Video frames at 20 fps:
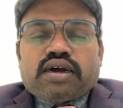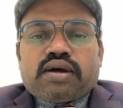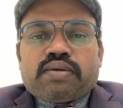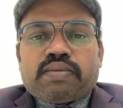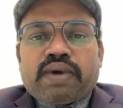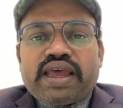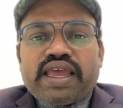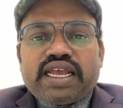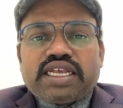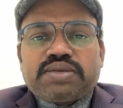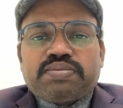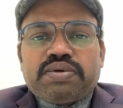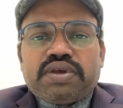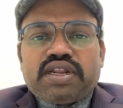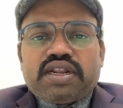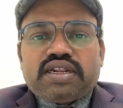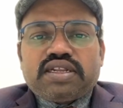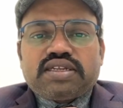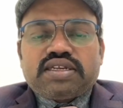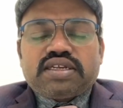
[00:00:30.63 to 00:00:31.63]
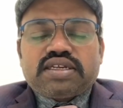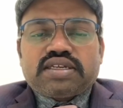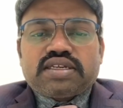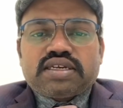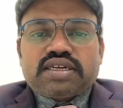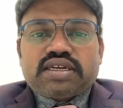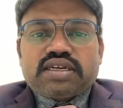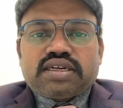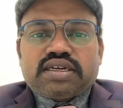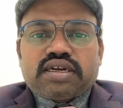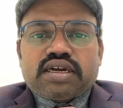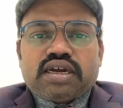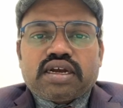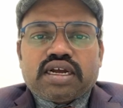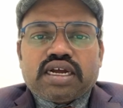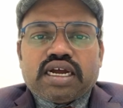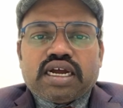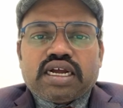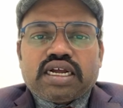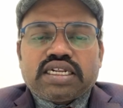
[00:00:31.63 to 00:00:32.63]
My experience as a
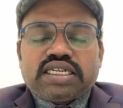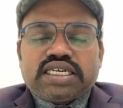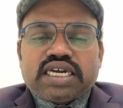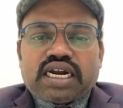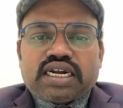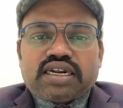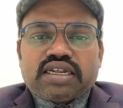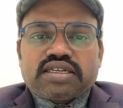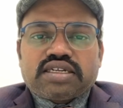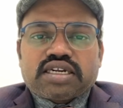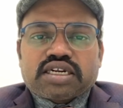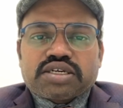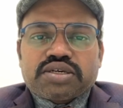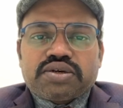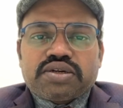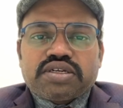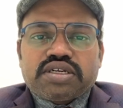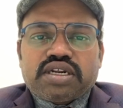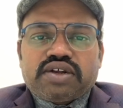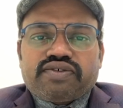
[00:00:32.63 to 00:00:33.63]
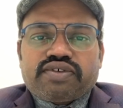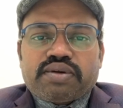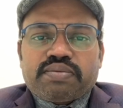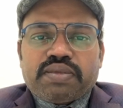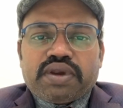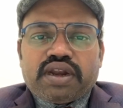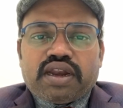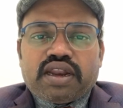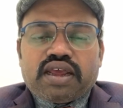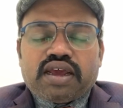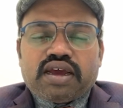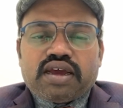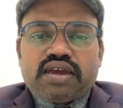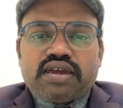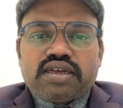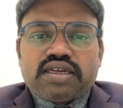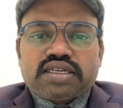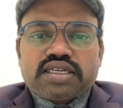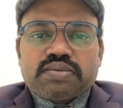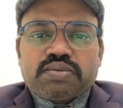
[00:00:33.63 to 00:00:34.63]
chartered structural engineer from India
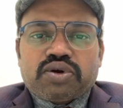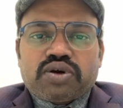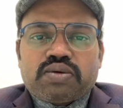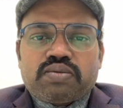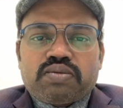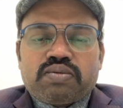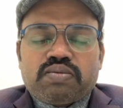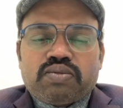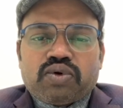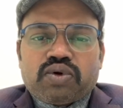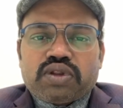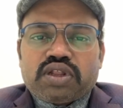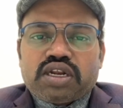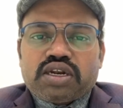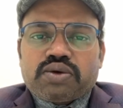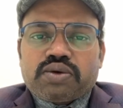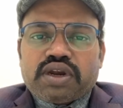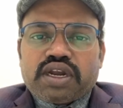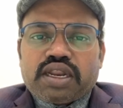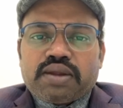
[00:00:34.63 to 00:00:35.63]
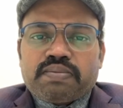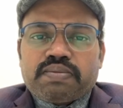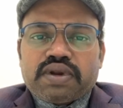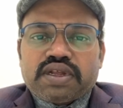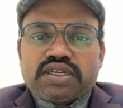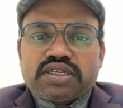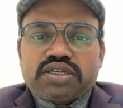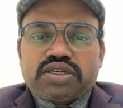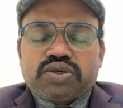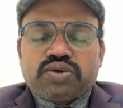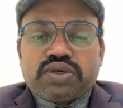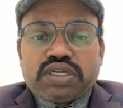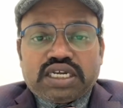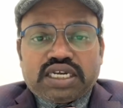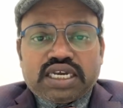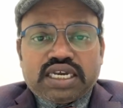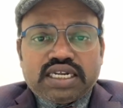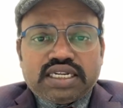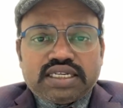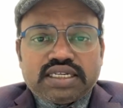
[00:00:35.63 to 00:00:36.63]
is about more than 20 plus two
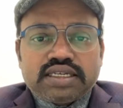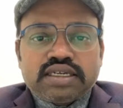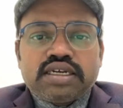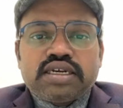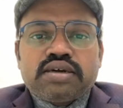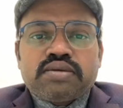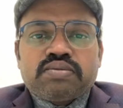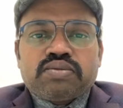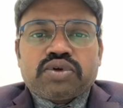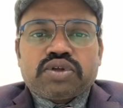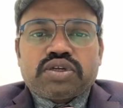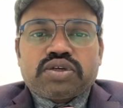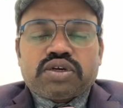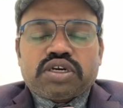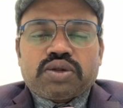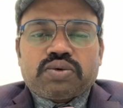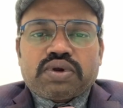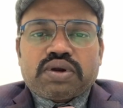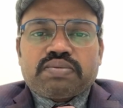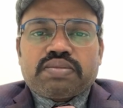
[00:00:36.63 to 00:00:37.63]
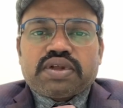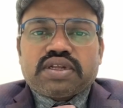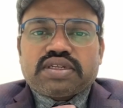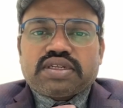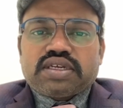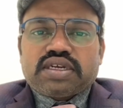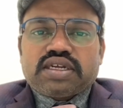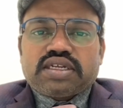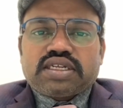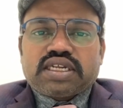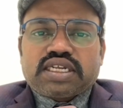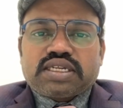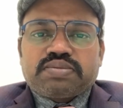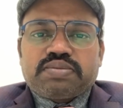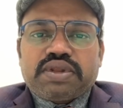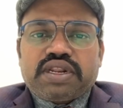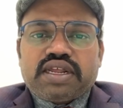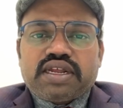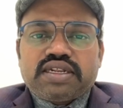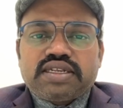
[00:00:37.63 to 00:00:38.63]
decades, more than 21 plus years
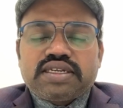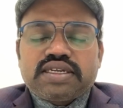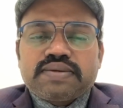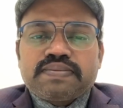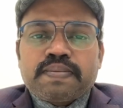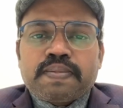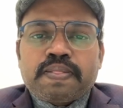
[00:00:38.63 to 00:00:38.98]
experience.